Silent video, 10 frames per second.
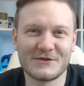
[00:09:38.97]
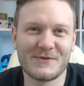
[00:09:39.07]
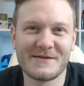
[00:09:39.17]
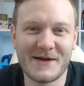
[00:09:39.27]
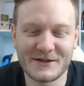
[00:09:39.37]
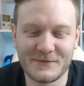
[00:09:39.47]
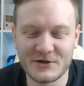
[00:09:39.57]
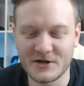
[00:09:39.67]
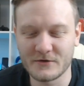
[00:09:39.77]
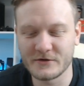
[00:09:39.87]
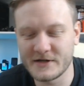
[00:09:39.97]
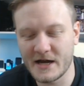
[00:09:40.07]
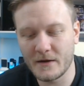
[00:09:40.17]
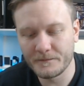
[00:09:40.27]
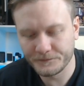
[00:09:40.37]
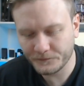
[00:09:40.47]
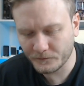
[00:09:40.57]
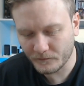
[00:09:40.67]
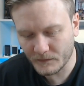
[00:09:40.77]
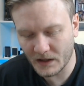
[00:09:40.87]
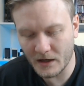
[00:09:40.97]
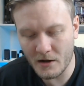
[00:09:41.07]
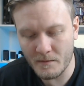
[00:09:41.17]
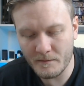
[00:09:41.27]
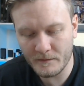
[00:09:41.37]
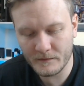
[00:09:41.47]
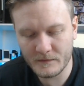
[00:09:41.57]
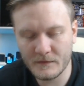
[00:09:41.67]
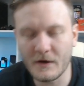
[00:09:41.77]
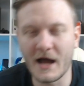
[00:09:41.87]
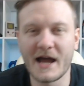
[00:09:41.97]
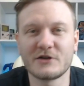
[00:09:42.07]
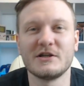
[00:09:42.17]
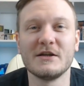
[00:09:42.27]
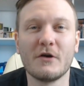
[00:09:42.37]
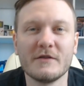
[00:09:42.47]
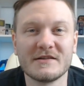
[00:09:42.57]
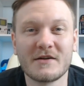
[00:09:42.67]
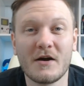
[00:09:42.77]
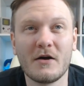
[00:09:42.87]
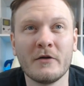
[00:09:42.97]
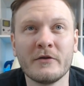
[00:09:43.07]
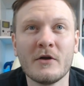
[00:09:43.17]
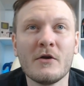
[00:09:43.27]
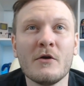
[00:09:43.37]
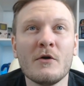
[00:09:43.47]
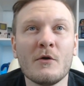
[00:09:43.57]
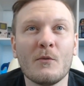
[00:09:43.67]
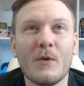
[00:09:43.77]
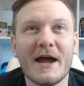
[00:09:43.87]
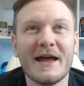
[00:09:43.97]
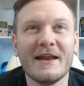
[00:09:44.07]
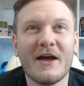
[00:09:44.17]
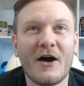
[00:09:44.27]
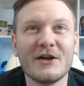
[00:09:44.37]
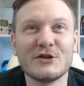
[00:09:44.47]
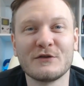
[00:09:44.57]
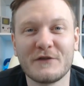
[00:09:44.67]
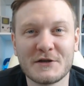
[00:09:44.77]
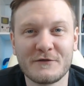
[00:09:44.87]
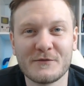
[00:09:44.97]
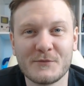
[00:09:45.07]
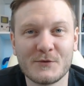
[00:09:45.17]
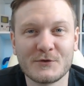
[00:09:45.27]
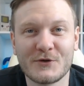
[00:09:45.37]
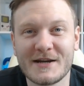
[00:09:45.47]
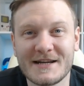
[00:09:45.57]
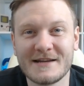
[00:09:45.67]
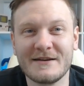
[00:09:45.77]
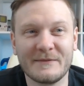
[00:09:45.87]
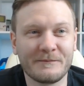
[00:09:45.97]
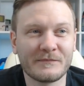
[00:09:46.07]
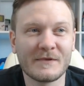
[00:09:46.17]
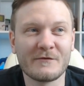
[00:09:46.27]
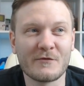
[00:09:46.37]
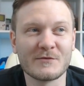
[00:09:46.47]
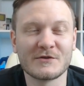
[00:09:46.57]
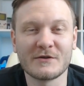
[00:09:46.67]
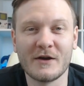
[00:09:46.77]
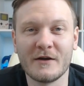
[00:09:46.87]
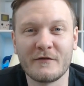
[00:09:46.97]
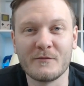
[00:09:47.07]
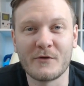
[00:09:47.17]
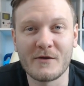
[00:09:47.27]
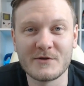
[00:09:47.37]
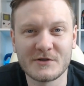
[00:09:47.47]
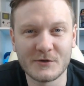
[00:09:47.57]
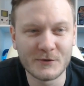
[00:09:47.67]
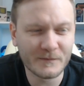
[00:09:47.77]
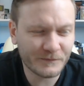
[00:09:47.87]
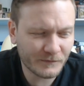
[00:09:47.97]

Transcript: a swing back to my childhood now. I actually got this card when I just finished football training from primary school.